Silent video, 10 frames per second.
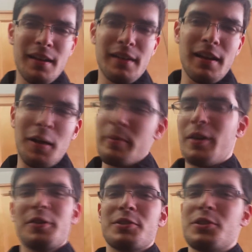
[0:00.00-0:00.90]
I'll be
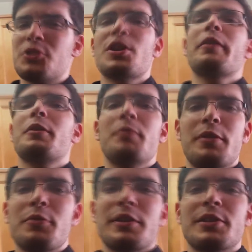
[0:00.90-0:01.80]
honest in sharing with
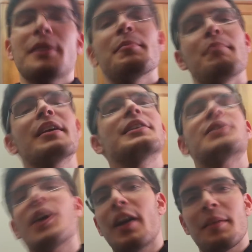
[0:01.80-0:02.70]
you that many
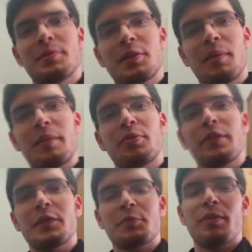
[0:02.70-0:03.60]
times in my
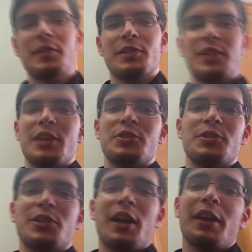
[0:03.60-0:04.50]
previous
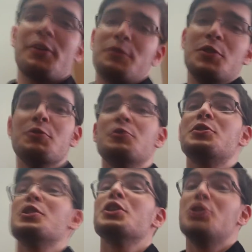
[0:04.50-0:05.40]
presentations I have
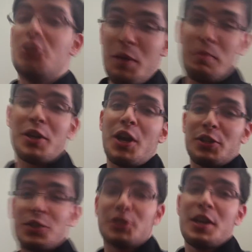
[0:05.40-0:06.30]
used jump
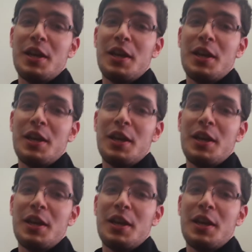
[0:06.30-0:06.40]
cuts